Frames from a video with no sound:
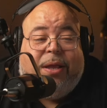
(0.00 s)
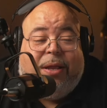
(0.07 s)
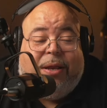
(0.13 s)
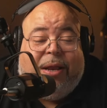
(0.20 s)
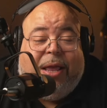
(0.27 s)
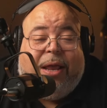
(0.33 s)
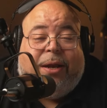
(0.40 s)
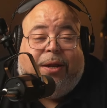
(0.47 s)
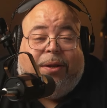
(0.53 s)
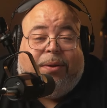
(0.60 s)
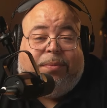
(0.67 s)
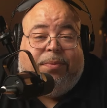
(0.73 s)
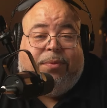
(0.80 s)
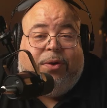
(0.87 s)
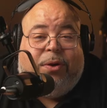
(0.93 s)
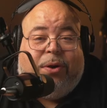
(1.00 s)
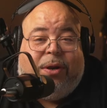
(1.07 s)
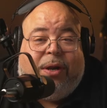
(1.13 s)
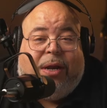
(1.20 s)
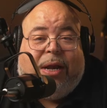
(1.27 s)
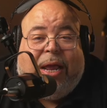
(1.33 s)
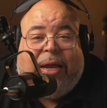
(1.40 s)
that um you're gonna
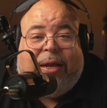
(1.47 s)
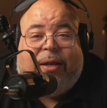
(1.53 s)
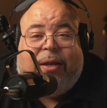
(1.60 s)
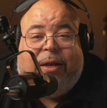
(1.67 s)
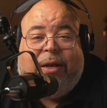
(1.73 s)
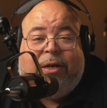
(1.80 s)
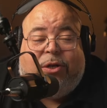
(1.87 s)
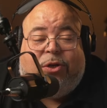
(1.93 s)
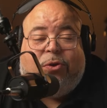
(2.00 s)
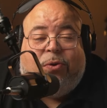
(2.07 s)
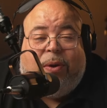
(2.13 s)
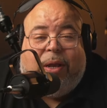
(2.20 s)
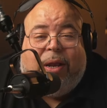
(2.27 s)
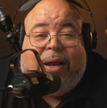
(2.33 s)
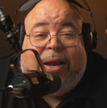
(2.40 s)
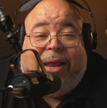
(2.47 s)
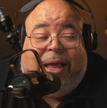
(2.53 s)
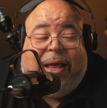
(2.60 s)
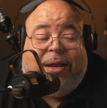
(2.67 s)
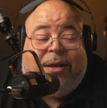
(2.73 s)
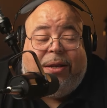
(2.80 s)
like and enjoy a lot